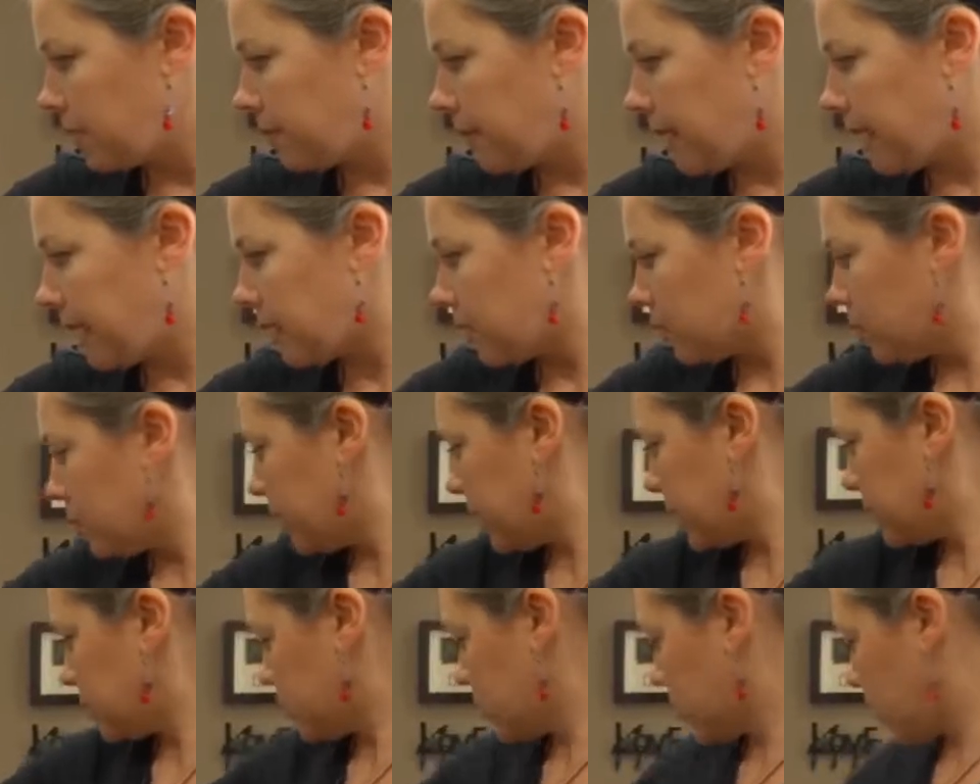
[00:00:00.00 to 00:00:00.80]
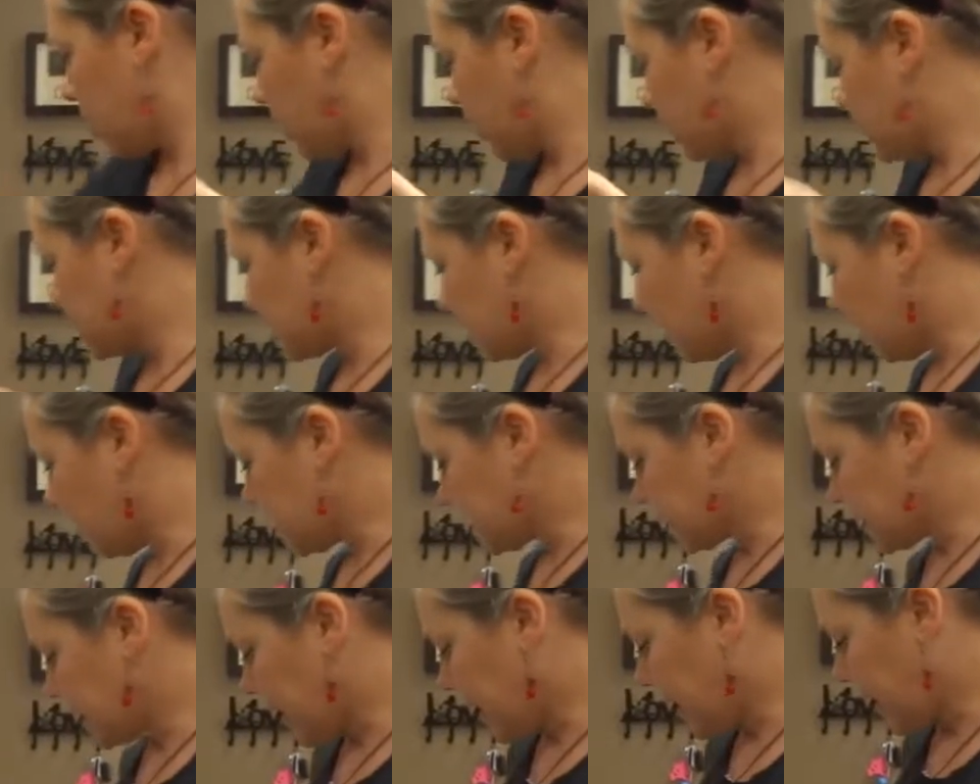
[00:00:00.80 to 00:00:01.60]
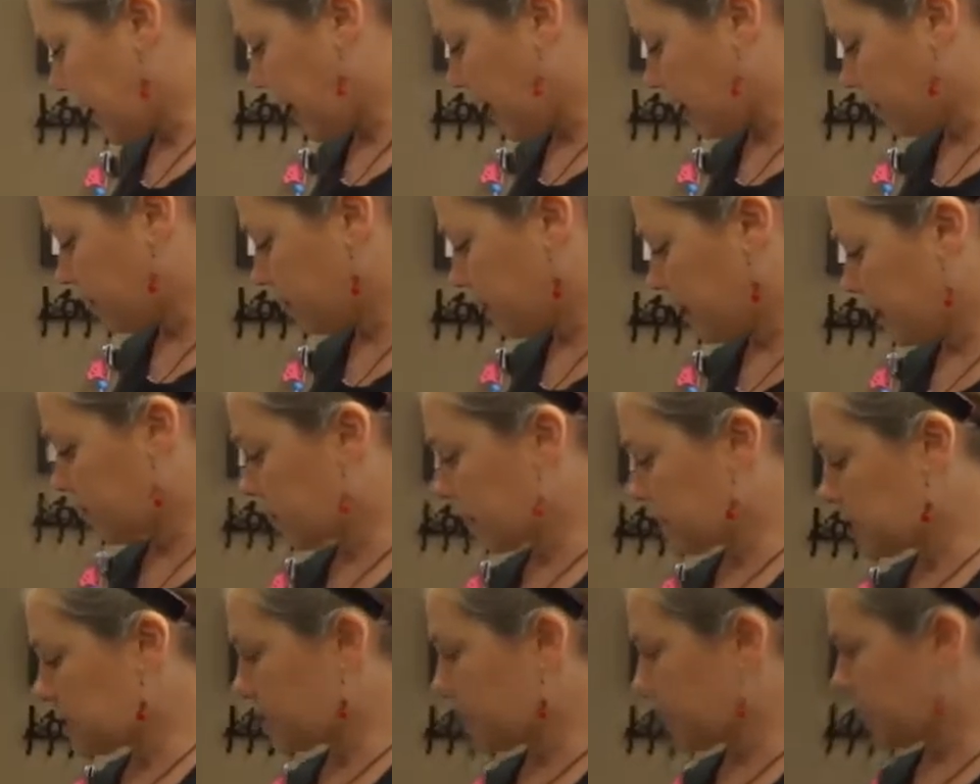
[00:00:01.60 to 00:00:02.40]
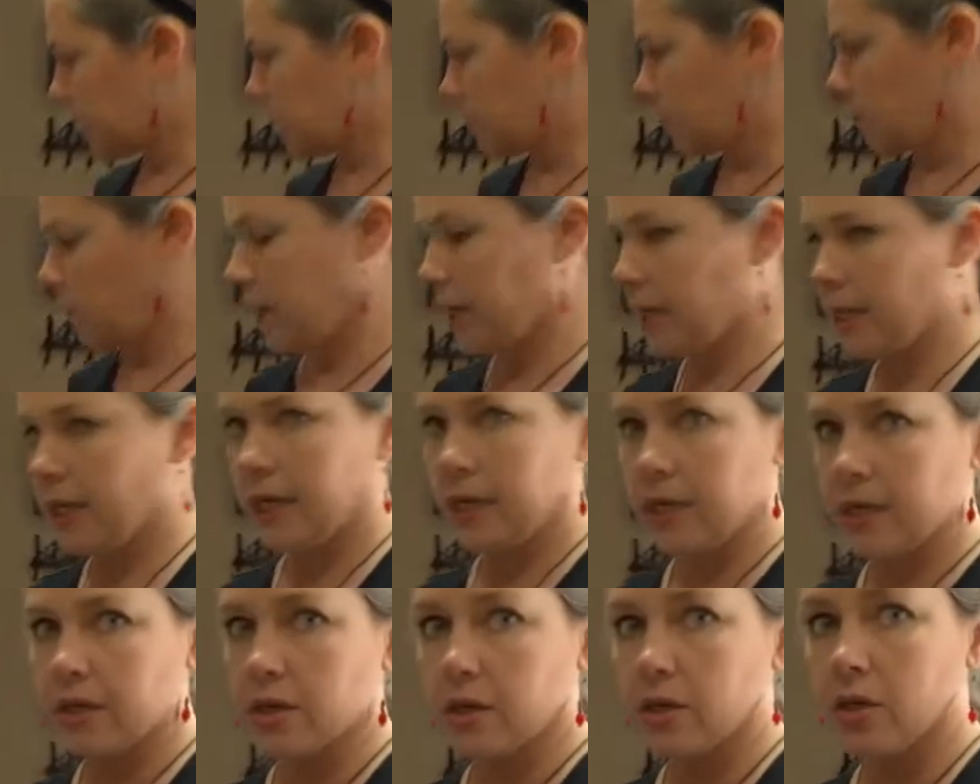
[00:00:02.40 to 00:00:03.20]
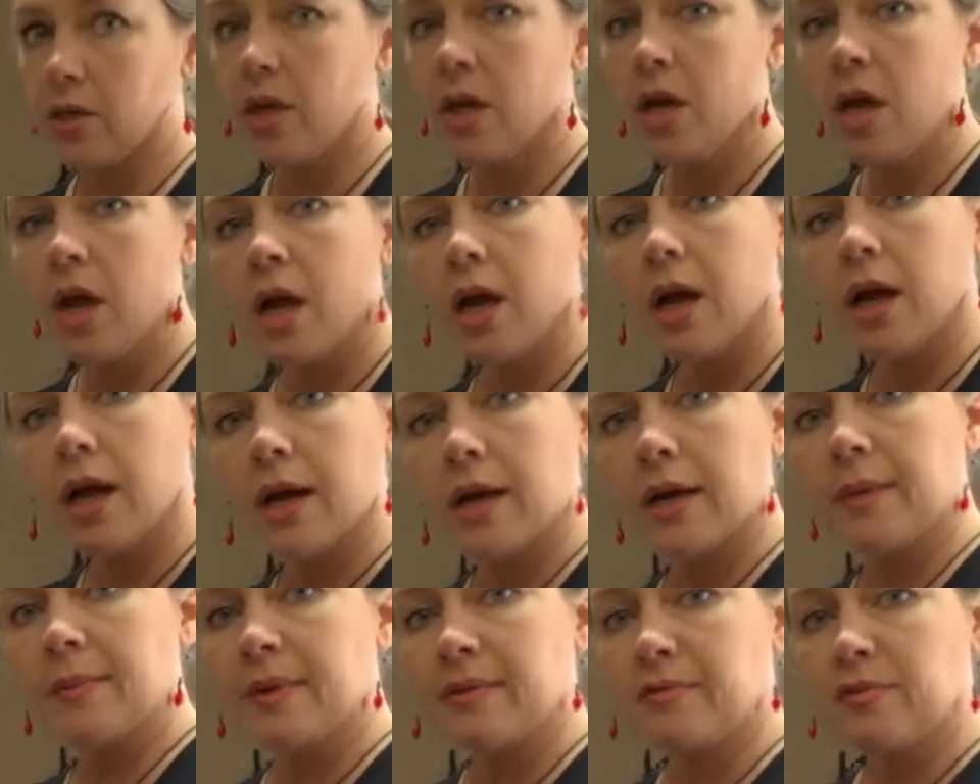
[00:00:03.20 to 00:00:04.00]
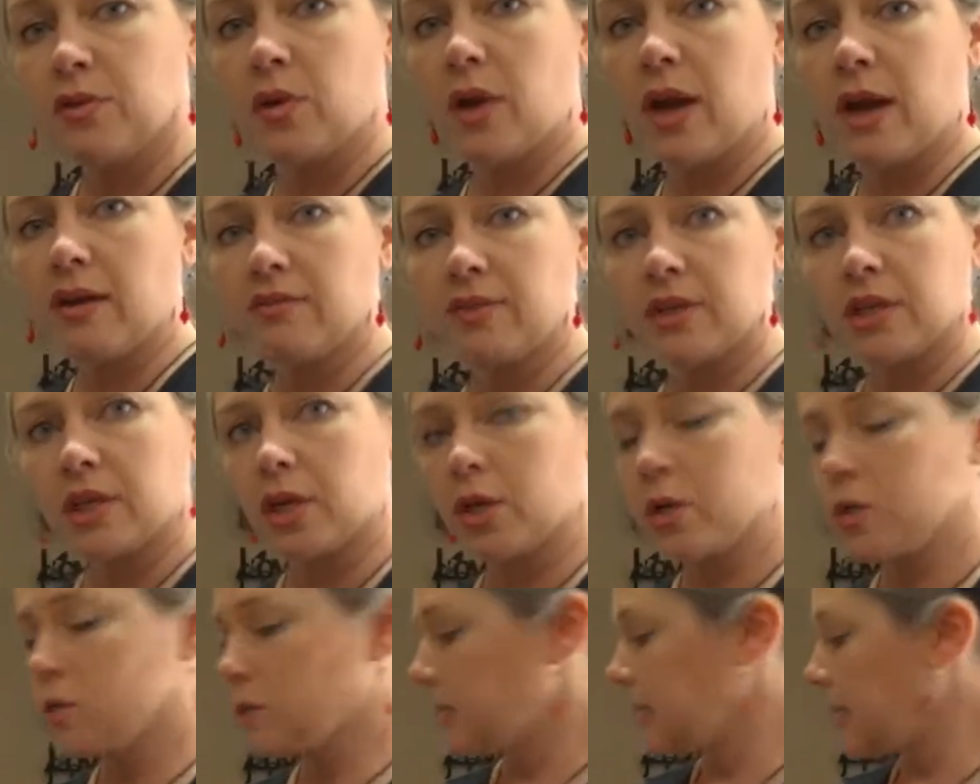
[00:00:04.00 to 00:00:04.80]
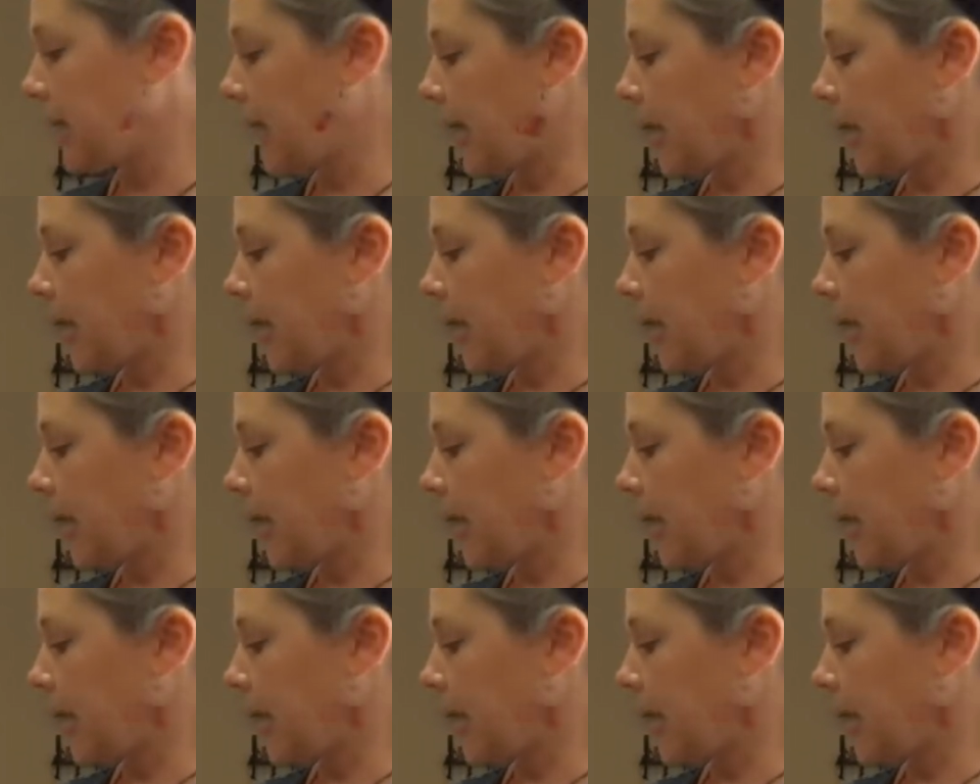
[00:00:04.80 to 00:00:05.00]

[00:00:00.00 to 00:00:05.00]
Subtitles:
enchilada sauce, and I have my recipe right here. If you have the Cozy